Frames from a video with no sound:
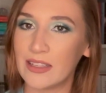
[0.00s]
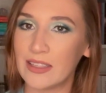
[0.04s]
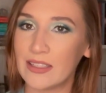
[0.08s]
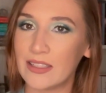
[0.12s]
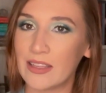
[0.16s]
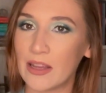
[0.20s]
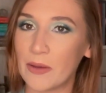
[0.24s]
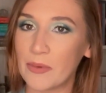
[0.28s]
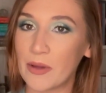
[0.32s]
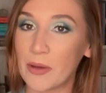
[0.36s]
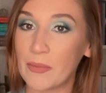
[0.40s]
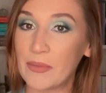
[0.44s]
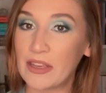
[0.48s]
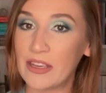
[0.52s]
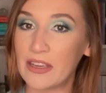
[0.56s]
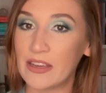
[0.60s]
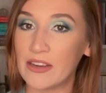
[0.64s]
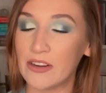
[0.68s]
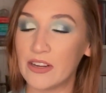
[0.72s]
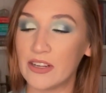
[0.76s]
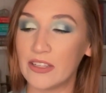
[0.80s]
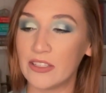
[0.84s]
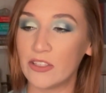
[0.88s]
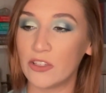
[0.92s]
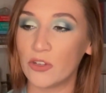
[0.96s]
upcoming
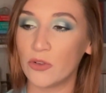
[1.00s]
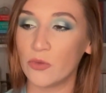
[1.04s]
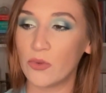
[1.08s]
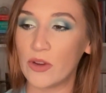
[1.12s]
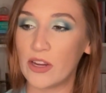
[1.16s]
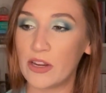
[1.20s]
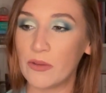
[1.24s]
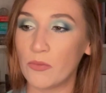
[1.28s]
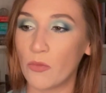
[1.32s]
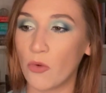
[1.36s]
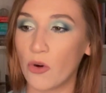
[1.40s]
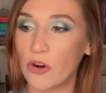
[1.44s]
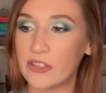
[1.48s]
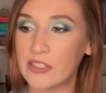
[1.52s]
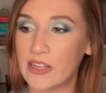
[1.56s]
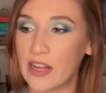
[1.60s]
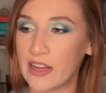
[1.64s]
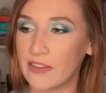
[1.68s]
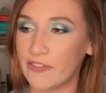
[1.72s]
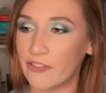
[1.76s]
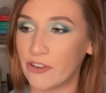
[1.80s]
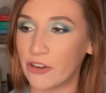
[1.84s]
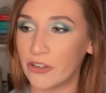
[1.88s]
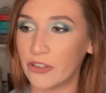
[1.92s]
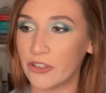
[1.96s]
year is to read more
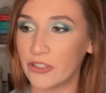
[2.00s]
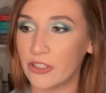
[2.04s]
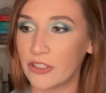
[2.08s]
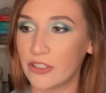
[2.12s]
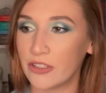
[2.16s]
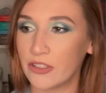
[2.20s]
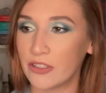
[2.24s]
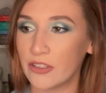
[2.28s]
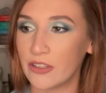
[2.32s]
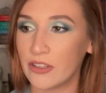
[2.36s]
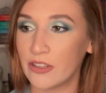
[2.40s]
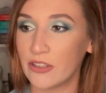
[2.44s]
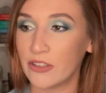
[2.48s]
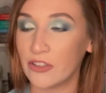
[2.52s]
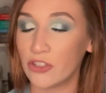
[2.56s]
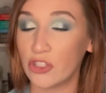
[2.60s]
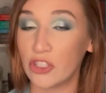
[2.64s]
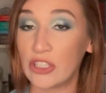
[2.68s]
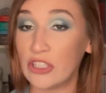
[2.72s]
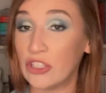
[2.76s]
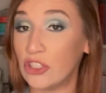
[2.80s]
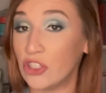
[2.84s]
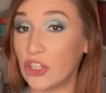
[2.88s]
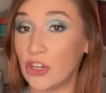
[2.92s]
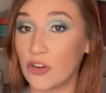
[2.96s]
diverse, just
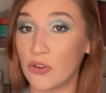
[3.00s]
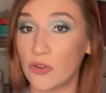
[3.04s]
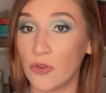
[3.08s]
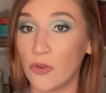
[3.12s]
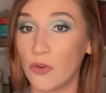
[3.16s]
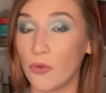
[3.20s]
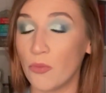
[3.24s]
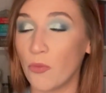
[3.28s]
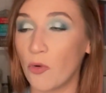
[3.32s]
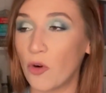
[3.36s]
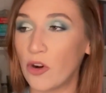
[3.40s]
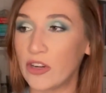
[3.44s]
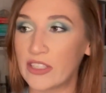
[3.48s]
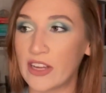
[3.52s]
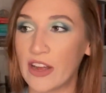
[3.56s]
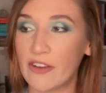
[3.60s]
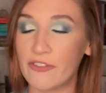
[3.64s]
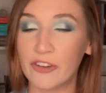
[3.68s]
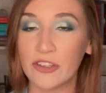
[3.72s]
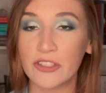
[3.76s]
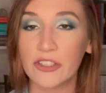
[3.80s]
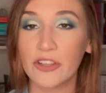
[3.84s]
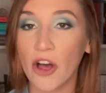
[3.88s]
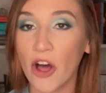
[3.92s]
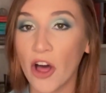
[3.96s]
in general, more
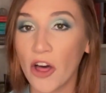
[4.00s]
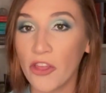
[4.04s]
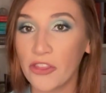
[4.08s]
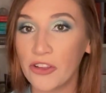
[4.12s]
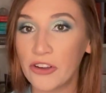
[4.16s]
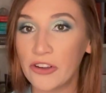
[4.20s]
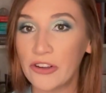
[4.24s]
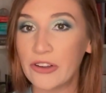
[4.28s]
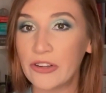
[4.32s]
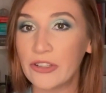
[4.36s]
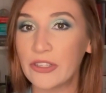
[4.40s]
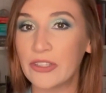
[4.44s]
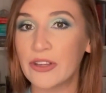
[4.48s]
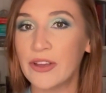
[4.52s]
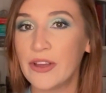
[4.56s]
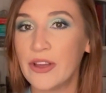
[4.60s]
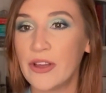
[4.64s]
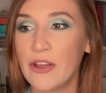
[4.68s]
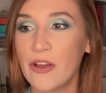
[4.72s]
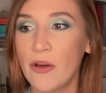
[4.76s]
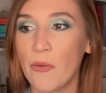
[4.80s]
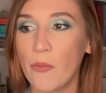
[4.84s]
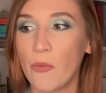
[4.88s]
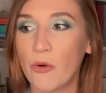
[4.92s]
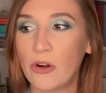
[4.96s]
diverse authors,
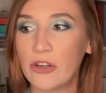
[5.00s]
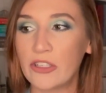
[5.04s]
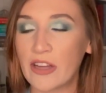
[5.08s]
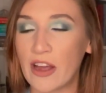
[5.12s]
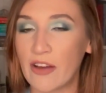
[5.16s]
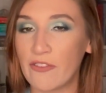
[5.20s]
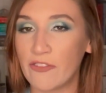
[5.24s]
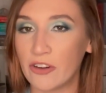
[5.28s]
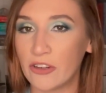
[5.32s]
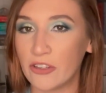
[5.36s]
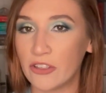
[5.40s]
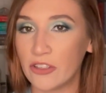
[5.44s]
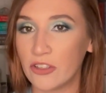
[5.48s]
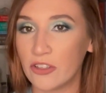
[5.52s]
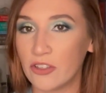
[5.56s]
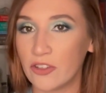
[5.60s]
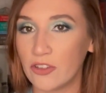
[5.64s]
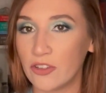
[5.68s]
more diverse